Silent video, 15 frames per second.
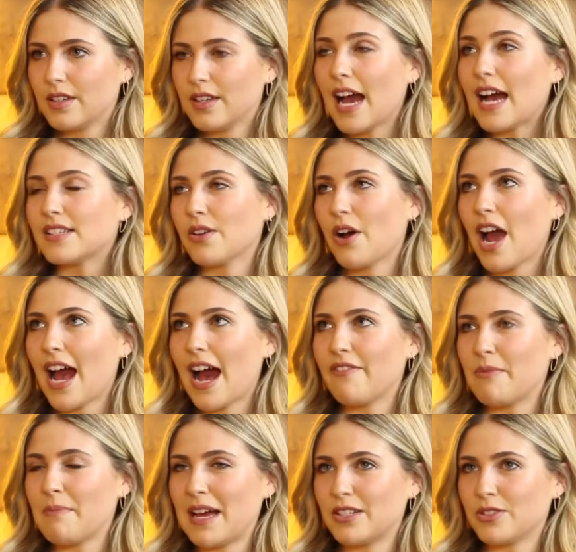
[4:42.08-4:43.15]
Yeah, so I have
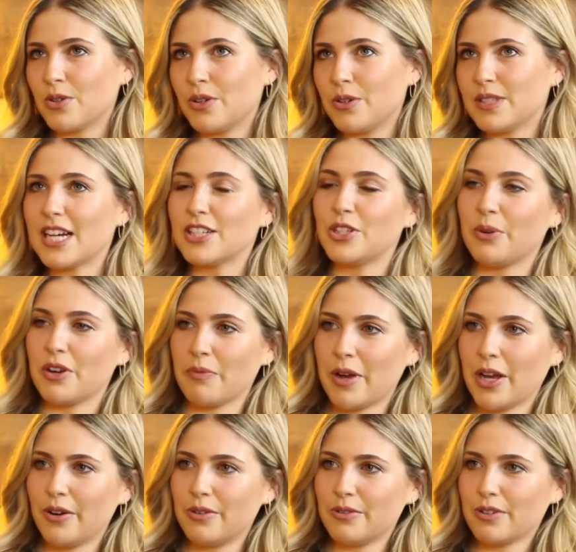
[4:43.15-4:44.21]
a mentor who's actually one of
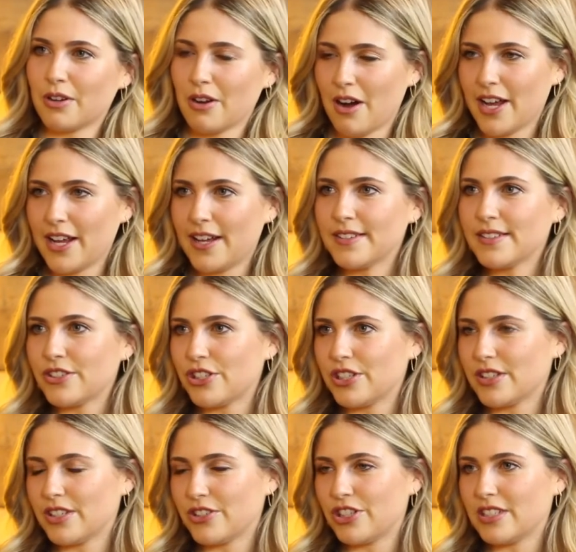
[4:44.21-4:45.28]
my old clients.
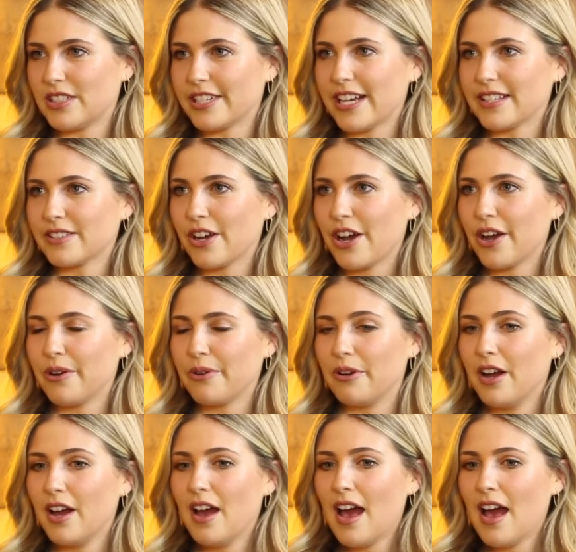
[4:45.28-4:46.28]
She's at Tesco.